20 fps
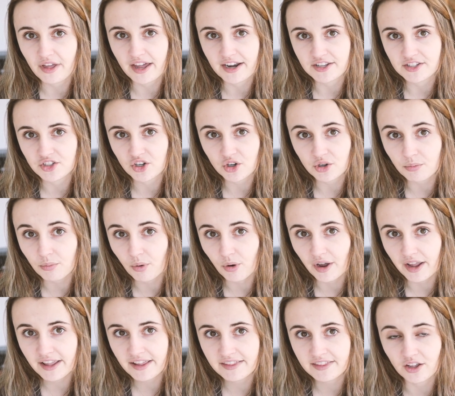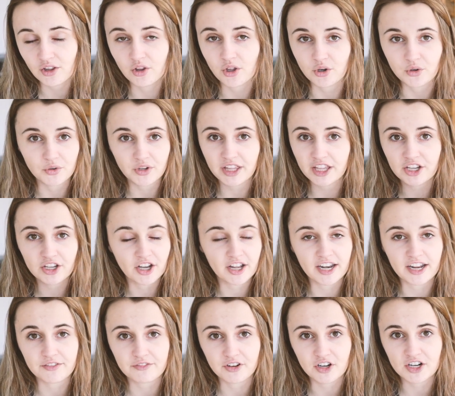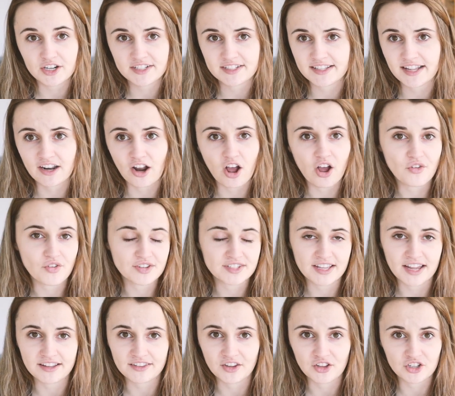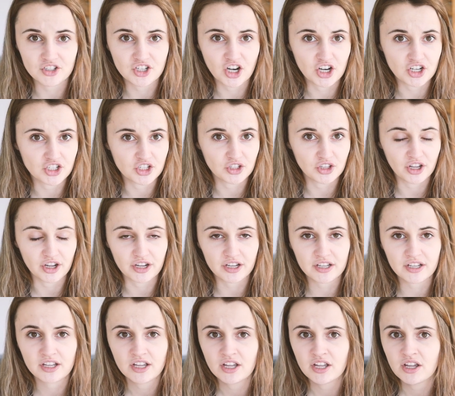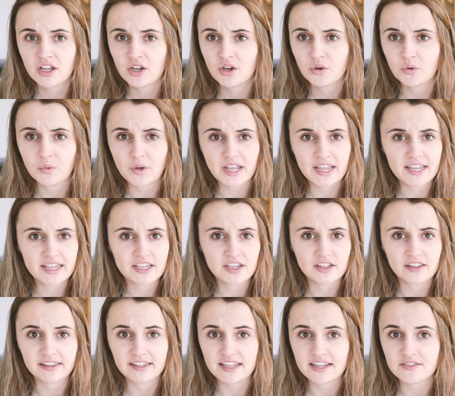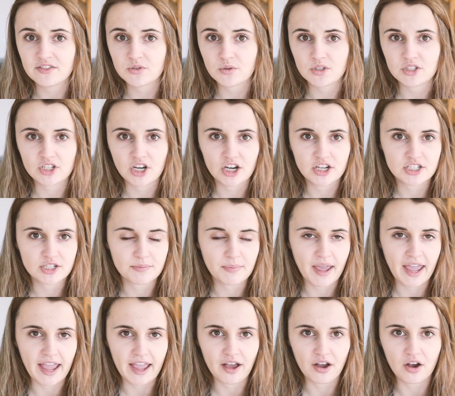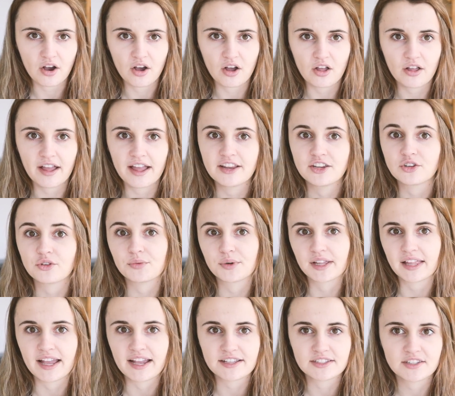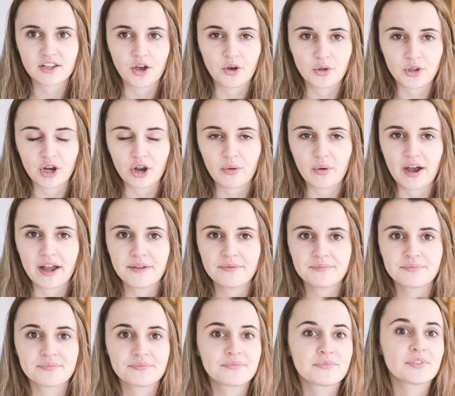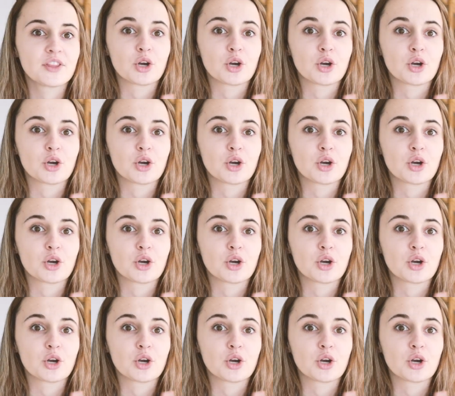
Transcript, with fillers: At a certain point, they'll look really good at first, and then all of a sudden they'll start to look weak, leaves will start to pale, and you'll realize, oh, you know what?